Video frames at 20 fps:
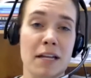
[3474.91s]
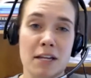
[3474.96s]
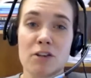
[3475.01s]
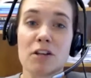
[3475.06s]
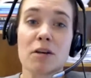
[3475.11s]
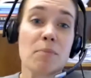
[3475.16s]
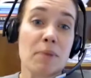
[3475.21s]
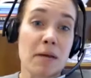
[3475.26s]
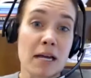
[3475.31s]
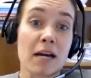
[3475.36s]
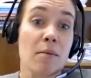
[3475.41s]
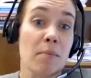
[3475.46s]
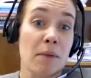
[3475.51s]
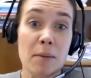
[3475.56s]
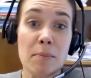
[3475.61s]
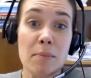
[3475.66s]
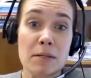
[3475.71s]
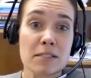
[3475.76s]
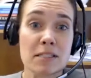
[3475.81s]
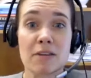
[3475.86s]
you can pick them
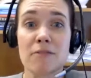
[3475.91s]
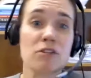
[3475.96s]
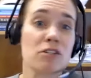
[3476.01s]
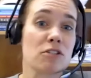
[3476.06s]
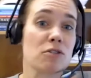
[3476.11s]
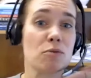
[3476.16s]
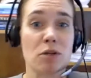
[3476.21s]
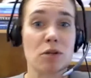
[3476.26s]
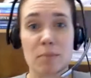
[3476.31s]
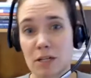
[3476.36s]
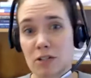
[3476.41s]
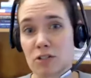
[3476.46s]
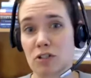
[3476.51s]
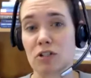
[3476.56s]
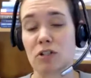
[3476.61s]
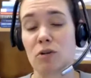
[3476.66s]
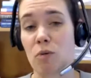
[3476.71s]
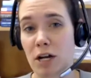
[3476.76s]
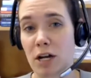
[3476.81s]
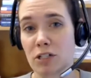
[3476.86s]
up and stuff you just want to make sure
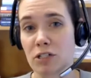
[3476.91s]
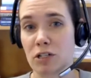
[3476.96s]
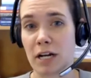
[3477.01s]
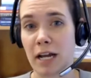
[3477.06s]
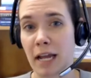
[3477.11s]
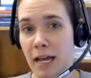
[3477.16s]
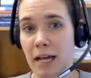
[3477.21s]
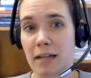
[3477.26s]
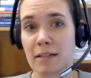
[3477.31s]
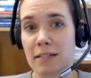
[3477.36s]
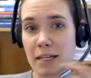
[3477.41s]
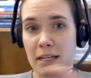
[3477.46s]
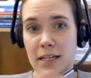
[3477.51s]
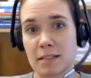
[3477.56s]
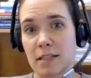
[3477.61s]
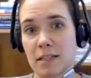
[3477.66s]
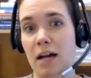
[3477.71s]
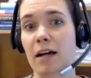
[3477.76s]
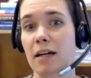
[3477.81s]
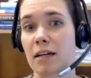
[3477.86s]
you wash your hands like
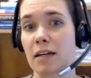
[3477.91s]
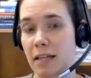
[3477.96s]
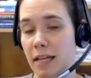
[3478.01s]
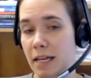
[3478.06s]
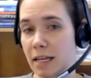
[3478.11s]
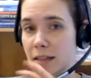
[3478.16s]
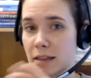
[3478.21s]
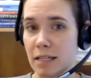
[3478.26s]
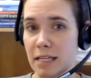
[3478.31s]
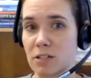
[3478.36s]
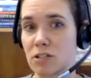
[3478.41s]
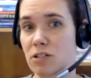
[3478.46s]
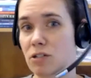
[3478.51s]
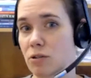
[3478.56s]
it's not going to like leach